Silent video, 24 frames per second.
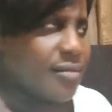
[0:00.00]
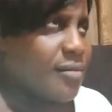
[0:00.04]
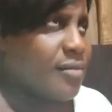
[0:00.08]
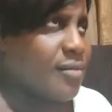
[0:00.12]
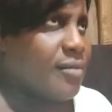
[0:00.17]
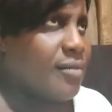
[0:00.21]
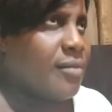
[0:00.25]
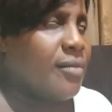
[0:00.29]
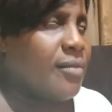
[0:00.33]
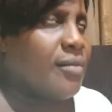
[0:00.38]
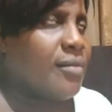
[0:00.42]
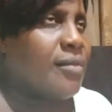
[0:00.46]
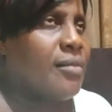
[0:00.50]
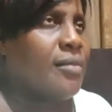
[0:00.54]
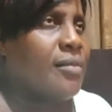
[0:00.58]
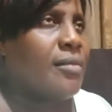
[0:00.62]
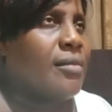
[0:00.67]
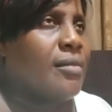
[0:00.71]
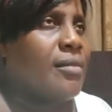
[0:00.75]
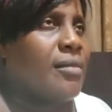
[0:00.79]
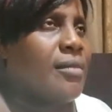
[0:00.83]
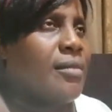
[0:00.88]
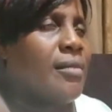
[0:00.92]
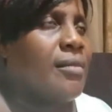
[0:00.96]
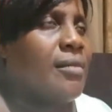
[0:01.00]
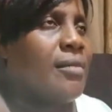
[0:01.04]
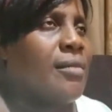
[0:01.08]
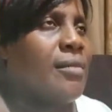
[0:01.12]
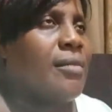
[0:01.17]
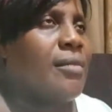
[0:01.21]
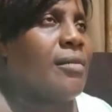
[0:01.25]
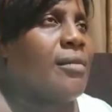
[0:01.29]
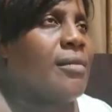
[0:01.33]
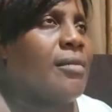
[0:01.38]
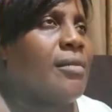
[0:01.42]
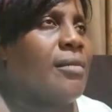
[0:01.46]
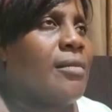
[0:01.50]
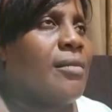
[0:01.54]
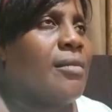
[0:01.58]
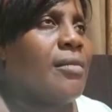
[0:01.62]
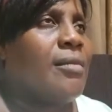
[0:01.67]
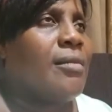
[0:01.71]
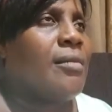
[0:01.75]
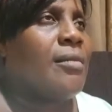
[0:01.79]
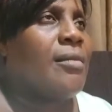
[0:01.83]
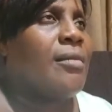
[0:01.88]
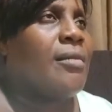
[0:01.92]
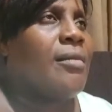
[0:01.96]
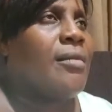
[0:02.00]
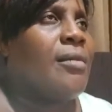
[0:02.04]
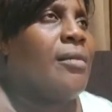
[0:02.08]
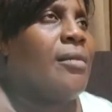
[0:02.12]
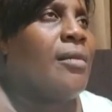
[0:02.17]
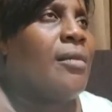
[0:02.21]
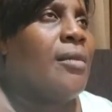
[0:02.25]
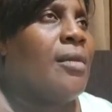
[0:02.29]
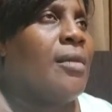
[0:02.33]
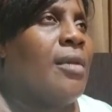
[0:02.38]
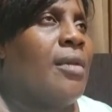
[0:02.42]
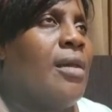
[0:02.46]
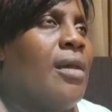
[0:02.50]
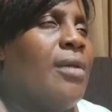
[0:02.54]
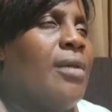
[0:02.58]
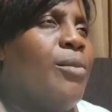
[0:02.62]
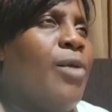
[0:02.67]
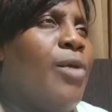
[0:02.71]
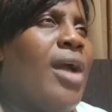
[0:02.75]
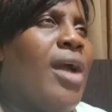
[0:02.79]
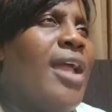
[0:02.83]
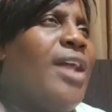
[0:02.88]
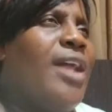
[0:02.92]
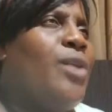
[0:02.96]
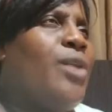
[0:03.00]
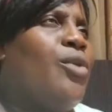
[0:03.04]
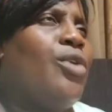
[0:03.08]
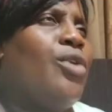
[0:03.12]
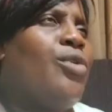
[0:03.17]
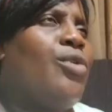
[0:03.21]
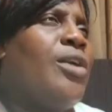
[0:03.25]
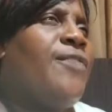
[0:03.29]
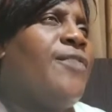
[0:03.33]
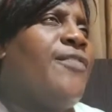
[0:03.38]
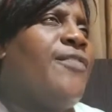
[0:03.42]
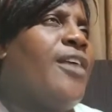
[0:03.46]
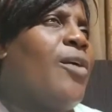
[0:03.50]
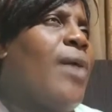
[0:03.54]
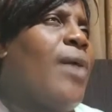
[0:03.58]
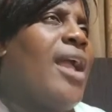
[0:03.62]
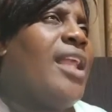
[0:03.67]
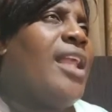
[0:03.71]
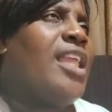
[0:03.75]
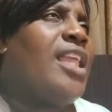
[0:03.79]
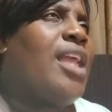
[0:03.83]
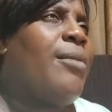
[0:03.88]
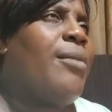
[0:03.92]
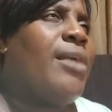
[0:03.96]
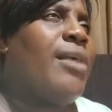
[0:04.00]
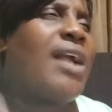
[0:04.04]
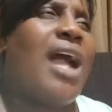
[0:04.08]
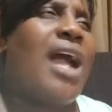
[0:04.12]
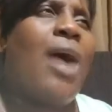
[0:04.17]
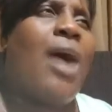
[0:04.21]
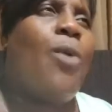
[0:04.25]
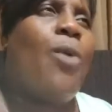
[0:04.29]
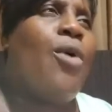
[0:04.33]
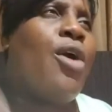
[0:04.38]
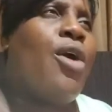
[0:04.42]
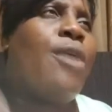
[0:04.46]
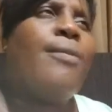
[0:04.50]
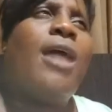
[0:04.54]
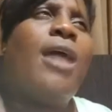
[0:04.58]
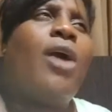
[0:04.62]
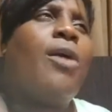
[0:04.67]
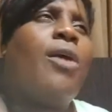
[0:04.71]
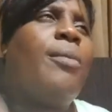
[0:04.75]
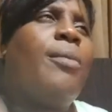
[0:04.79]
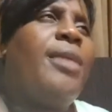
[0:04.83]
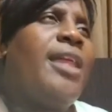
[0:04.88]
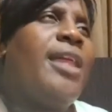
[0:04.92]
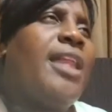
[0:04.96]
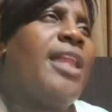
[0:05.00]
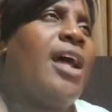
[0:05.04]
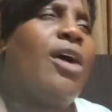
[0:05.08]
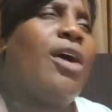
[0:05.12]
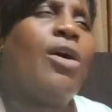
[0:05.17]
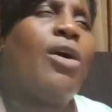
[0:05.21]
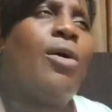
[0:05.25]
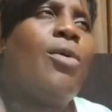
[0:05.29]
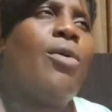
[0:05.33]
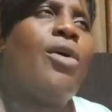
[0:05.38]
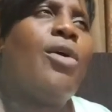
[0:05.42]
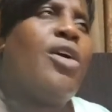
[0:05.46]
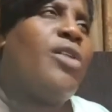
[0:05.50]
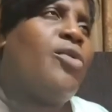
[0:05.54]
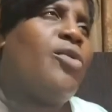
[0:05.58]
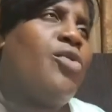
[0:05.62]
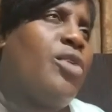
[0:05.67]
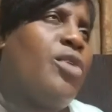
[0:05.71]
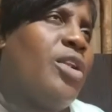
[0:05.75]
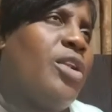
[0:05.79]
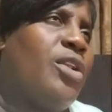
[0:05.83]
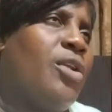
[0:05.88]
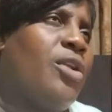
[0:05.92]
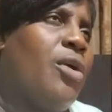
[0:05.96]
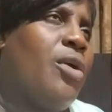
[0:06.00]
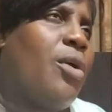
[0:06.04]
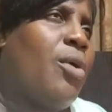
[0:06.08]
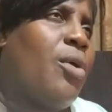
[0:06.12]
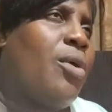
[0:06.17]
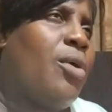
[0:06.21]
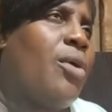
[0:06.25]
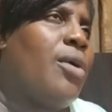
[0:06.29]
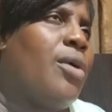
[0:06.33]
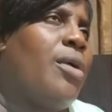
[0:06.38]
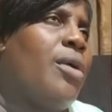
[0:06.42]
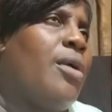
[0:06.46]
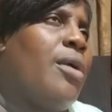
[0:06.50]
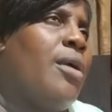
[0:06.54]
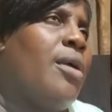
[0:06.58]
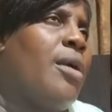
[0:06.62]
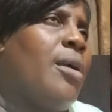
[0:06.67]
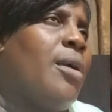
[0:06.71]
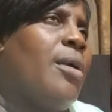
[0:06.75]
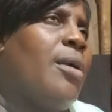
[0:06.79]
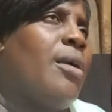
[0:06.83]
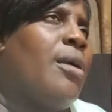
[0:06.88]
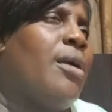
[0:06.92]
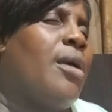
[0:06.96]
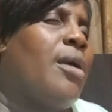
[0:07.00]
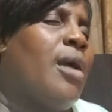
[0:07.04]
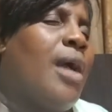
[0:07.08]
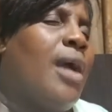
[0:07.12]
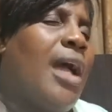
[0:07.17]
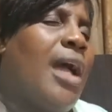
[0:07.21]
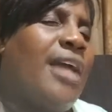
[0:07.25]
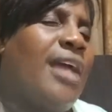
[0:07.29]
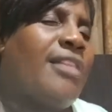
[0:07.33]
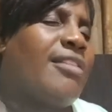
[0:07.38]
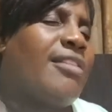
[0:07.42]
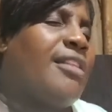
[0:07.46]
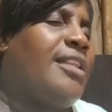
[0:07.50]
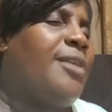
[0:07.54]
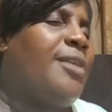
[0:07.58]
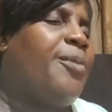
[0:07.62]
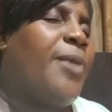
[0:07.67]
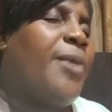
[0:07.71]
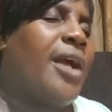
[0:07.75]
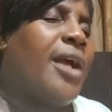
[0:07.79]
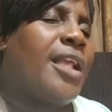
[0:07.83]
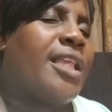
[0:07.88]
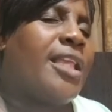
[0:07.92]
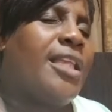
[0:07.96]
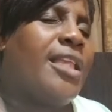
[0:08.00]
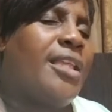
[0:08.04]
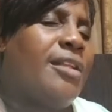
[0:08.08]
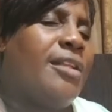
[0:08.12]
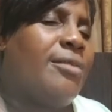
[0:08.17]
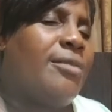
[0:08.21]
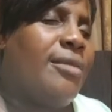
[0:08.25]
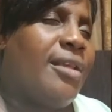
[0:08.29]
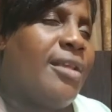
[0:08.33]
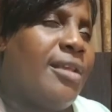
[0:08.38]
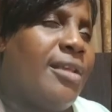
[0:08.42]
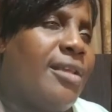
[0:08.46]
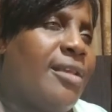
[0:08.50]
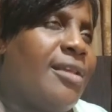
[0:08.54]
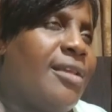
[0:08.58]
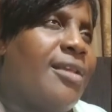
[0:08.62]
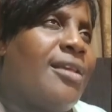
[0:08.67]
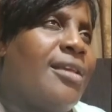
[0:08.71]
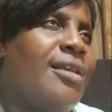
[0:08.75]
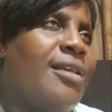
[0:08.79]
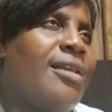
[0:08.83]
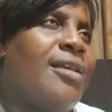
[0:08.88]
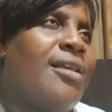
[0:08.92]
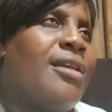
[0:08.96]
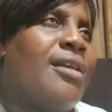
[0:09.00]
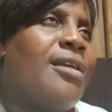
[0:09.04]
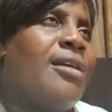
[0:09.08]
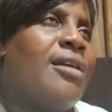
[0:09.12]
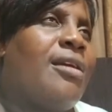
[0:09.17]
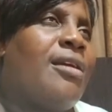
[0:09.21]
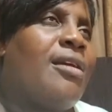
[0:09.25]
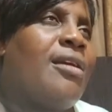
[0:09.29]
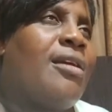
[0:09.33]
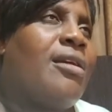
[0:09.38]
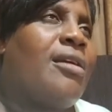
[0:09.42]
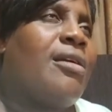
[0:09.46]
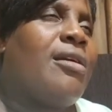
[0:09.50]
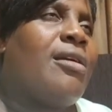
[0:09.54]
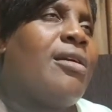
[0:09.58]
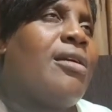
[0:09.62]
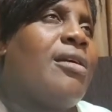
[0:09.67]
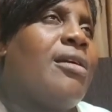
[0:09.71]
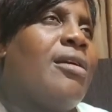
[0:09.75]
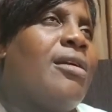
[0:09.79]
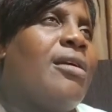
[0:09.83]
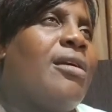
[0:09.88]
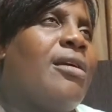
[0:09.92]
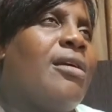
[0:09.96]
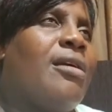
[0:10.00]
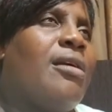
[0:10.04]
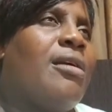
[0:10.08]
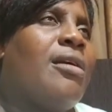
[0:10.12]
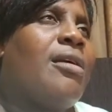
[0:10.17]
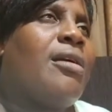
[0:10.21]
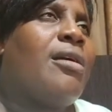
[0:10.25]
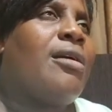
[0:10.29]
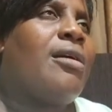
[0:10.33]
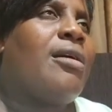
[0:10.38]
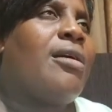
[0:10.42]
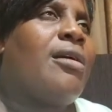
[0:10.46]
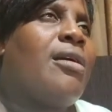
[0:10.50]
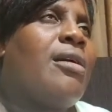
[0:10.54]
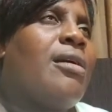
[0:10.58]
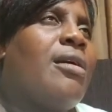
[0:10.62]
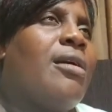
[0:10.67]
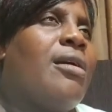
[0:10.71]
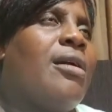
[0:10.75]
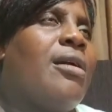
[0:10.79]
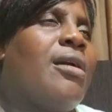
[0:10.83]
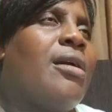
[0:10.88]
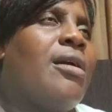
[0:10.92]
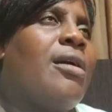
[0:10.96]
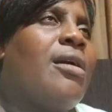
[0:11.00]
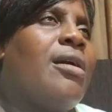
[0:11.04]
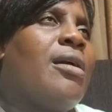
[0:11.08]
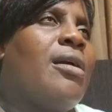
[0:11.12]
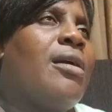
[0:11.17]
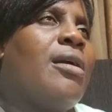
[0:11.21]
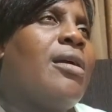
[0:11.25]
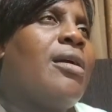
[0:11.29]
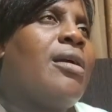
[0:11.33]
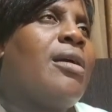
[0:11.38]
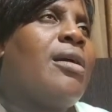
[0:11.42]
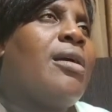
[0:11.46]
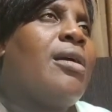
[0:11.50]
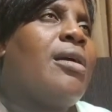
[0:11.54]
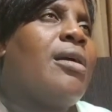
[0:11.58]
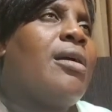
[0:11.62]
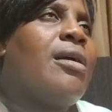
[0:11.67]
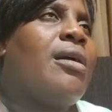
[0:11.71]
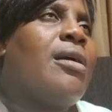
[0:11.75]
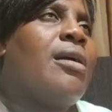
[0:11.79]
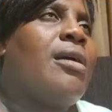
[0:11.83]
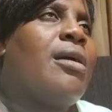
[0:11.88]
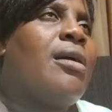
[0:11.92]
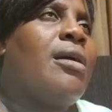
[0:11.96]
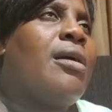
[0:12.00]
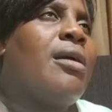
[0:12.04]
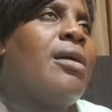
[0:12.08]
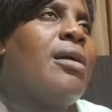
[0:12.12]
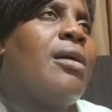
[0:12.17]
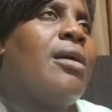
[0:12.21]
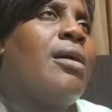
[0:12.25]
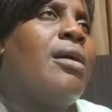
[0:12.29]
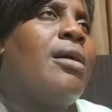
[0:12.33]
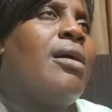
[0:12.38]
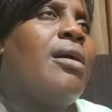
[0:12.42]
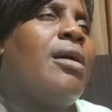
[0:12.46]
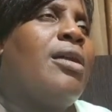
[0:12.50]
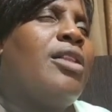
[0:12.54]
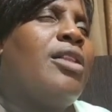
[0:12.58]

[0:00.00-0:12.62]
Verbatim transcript: No, no, alright, when make can call about Auntie? Why I don't know if you're going to get me, because work, me I go be and go work good now. I sleep and kill me. The guy, the guy where I sell the phone charger, me if I call about him here.